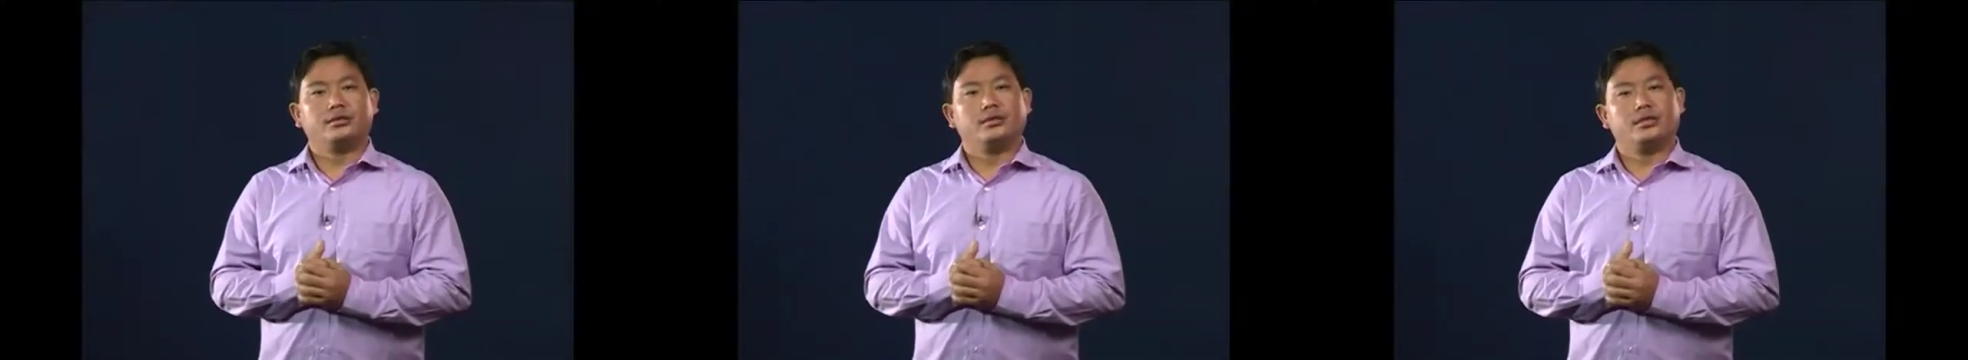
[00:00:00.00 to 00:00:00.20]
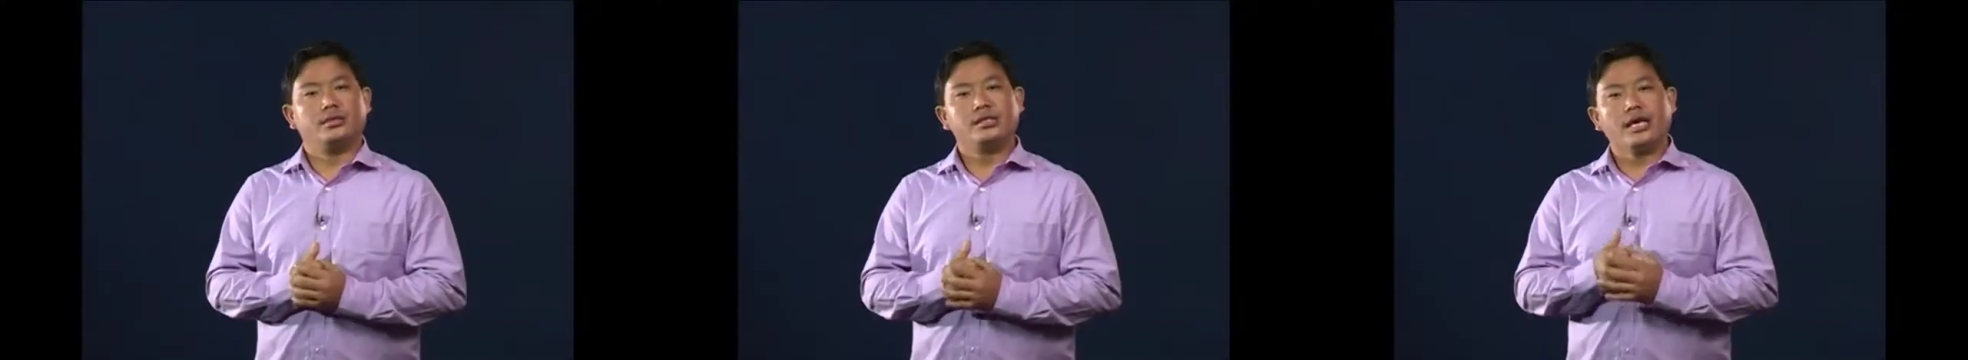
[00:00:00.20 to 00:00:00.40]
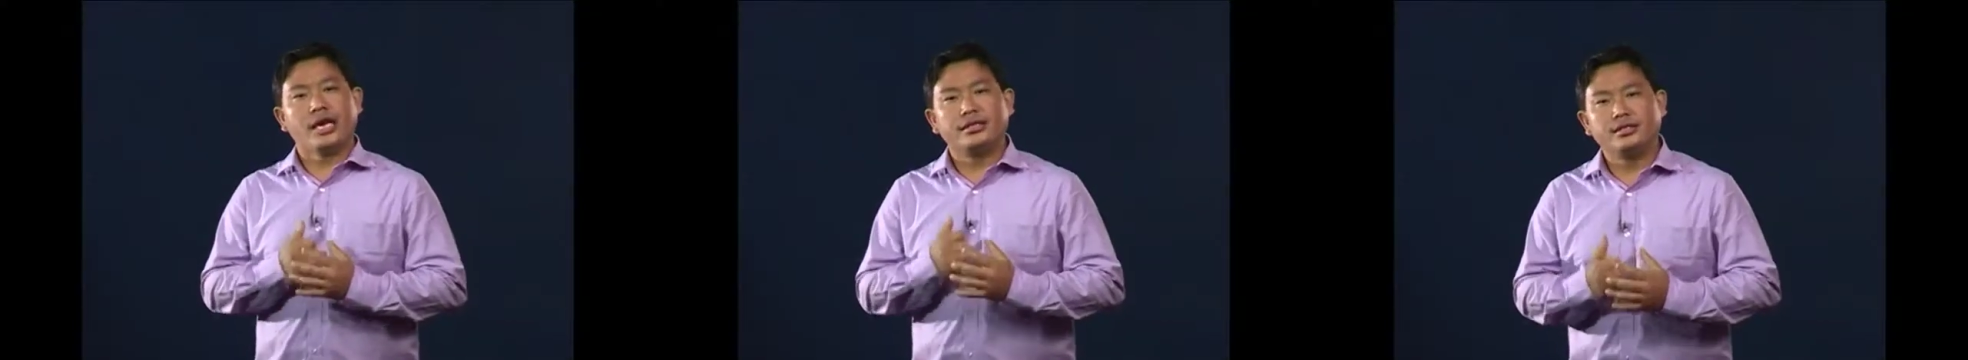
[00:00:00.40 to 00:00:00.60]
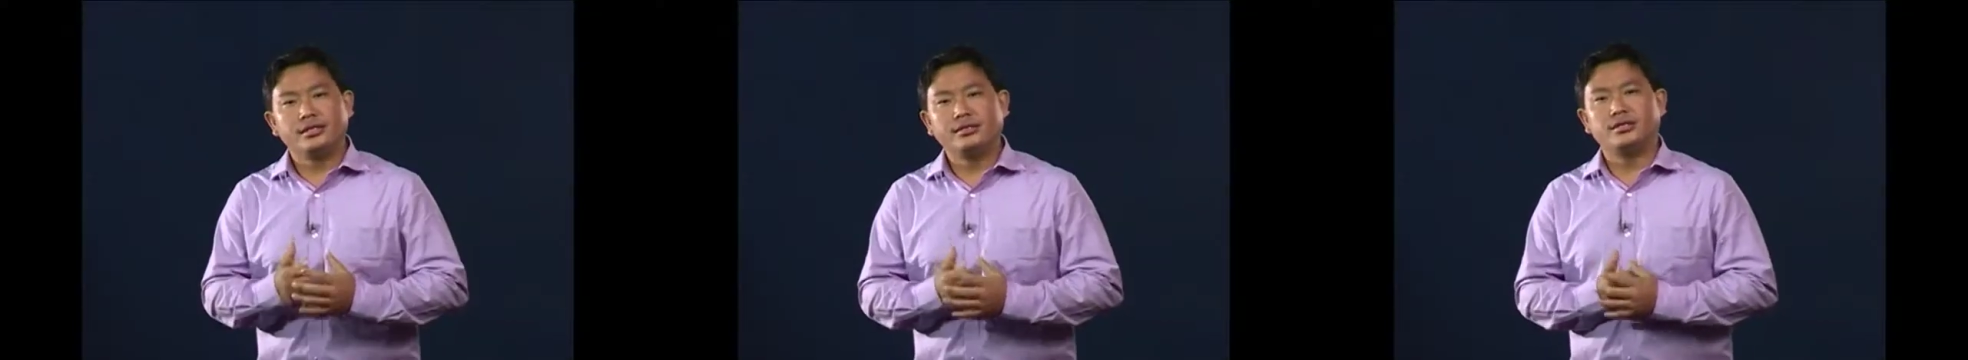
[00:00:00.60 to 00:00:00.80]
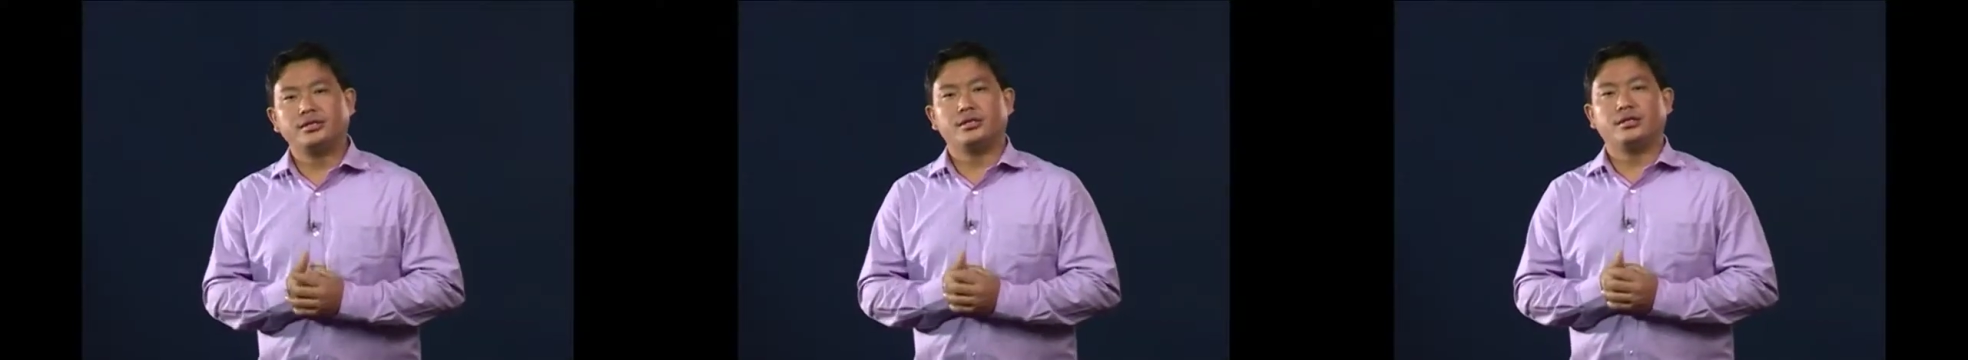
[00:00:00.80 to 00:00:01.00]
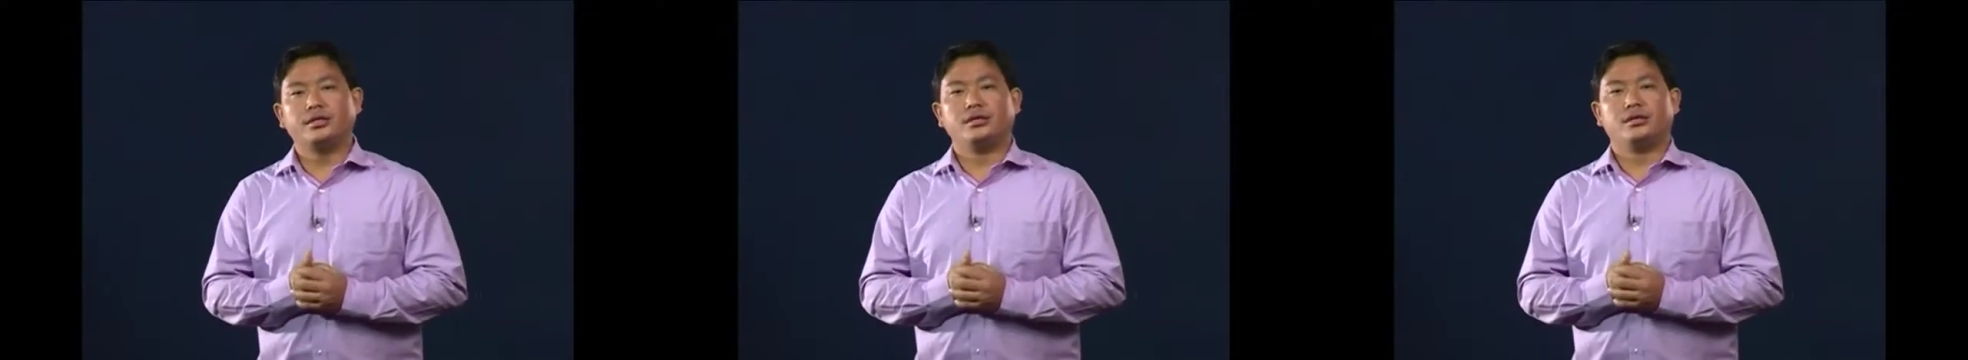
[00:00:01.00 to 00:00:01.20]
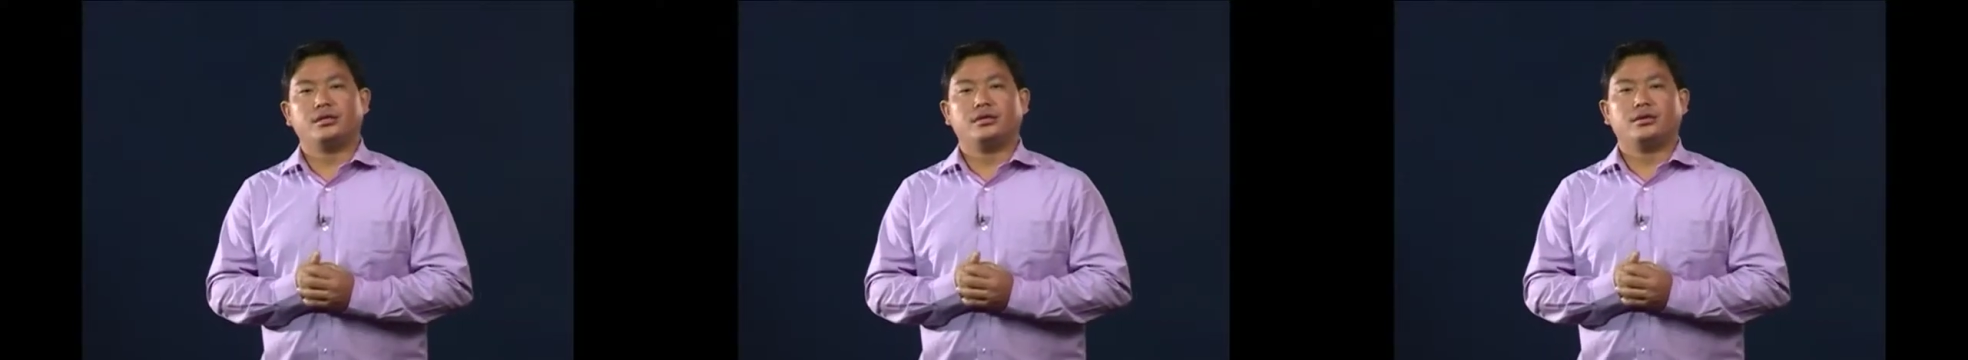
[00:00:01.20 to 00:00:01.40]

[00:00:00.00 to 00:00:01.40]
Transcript: is the agency